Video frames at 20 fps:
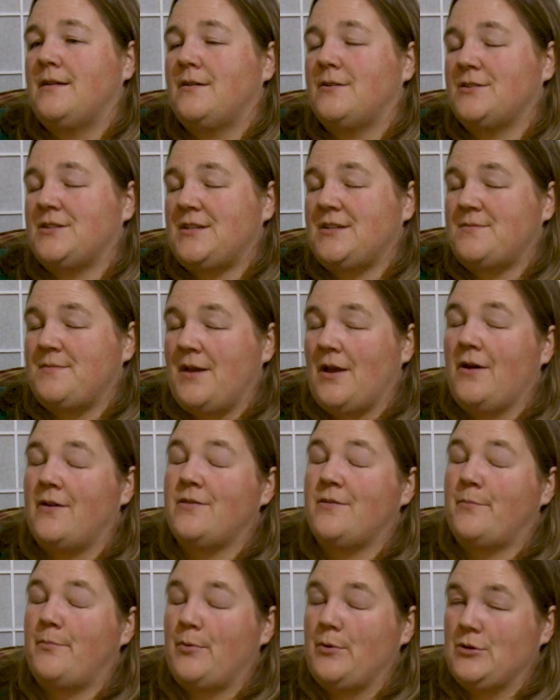on
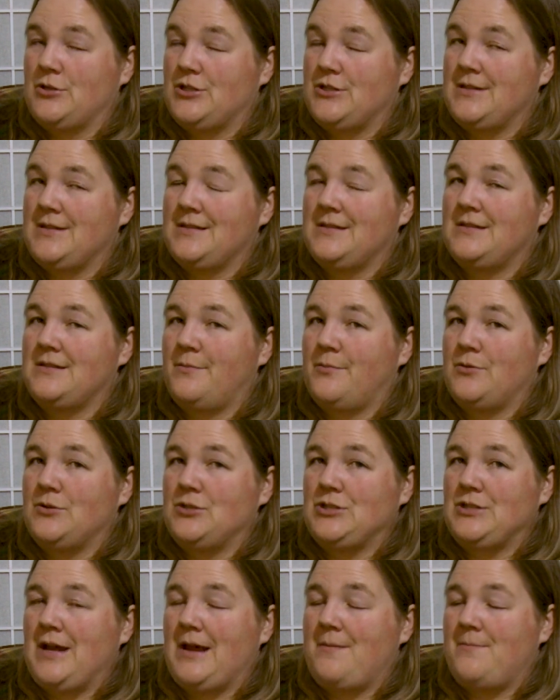the bush, this is a
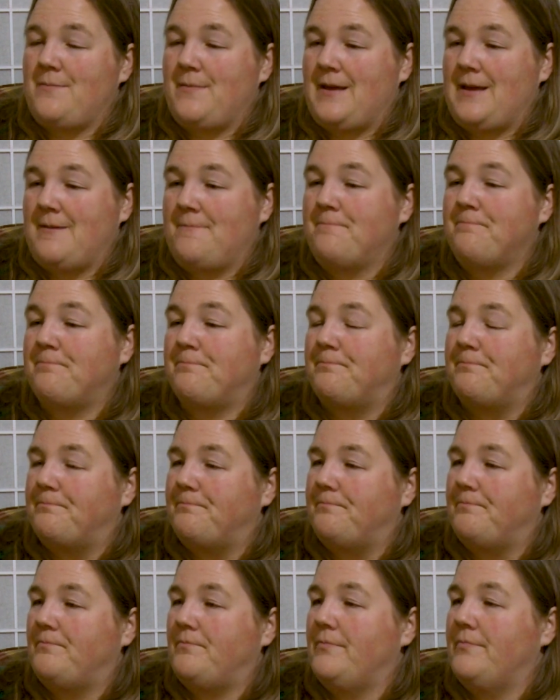bush type bean.
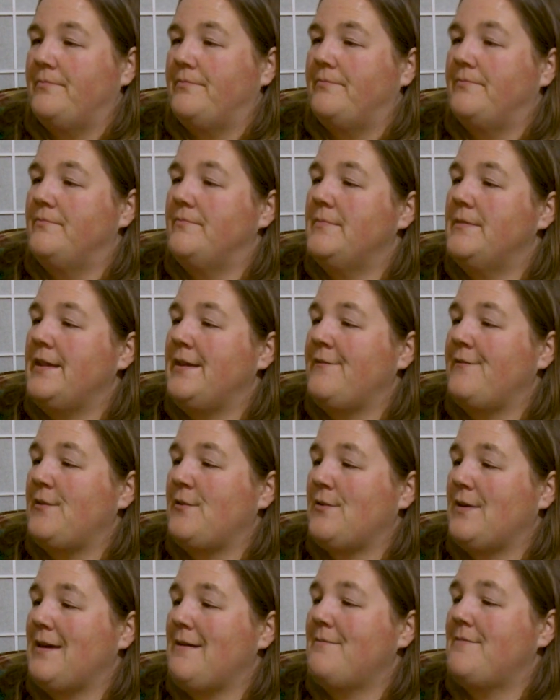If you
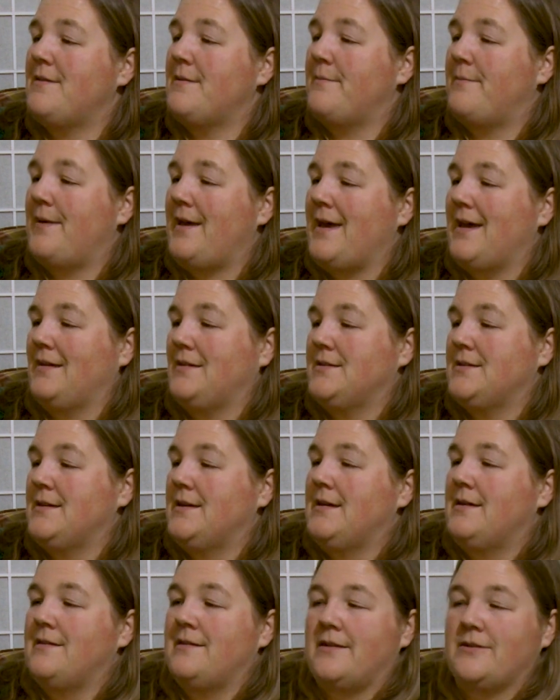keep them picked,
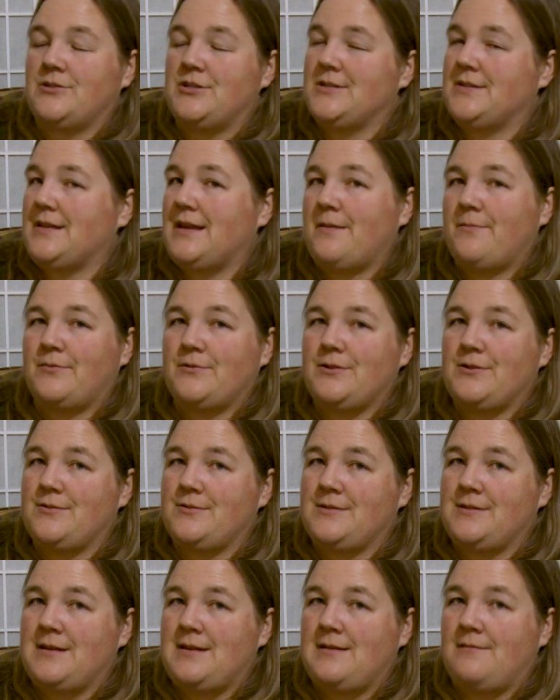they'll just keep
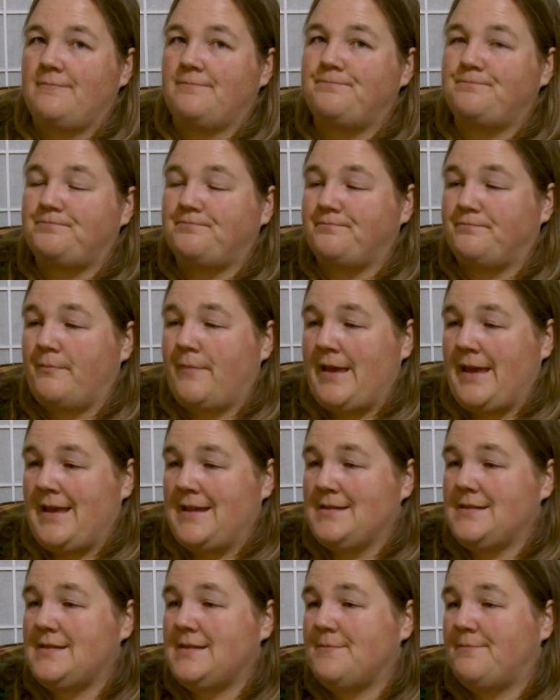producing
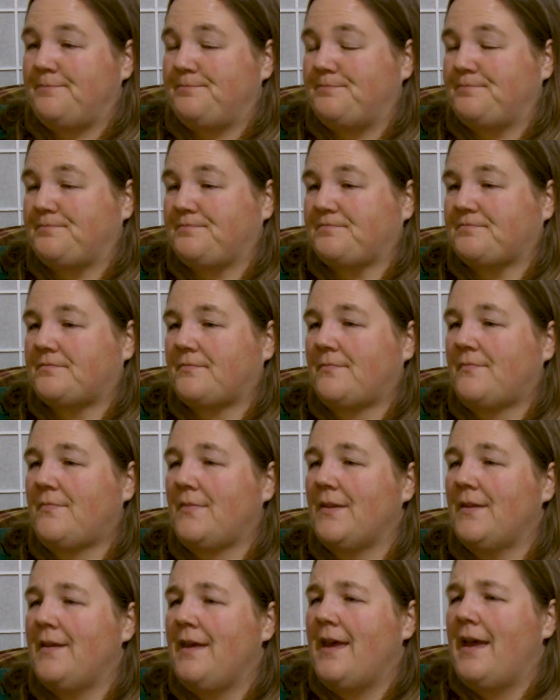beans.
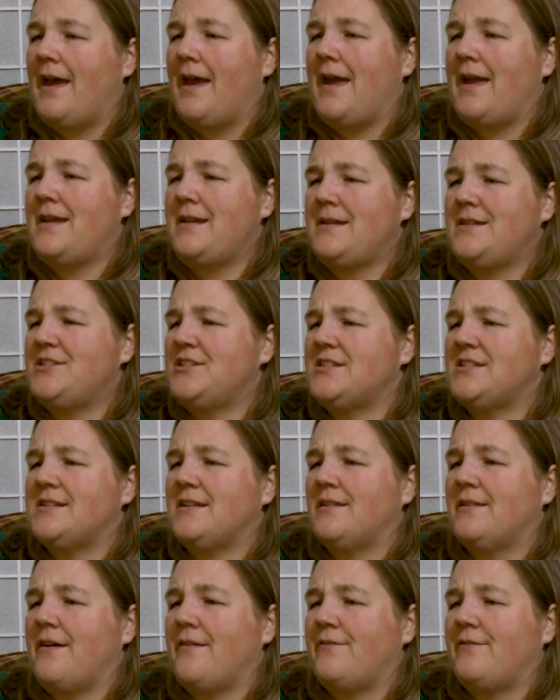And it's just
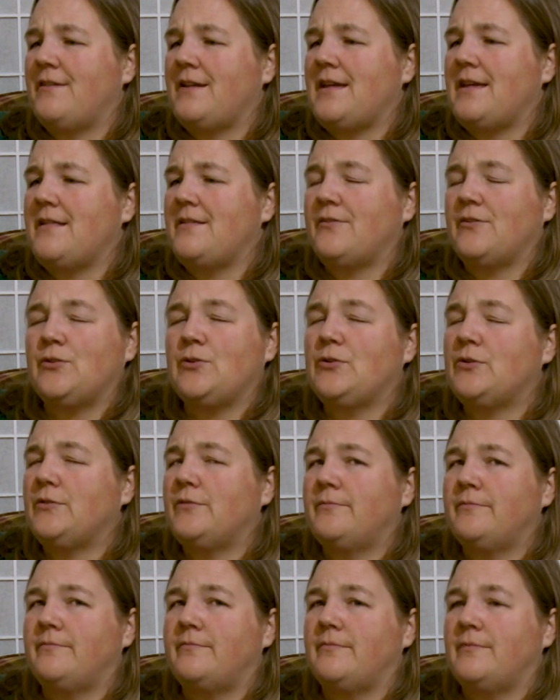a lovely
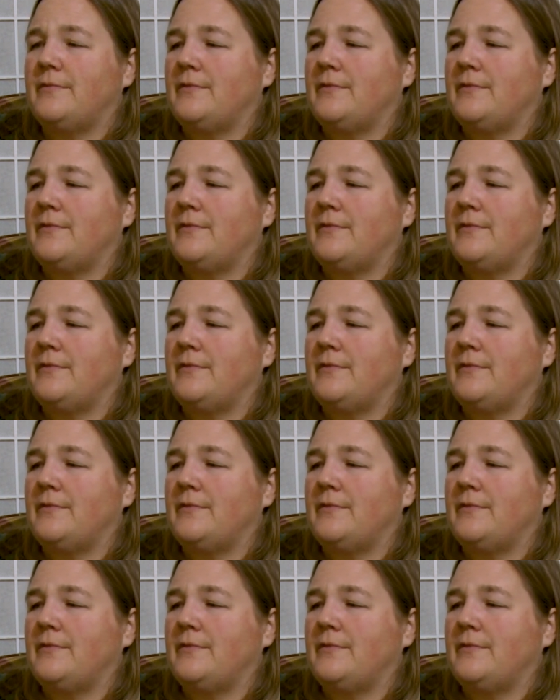little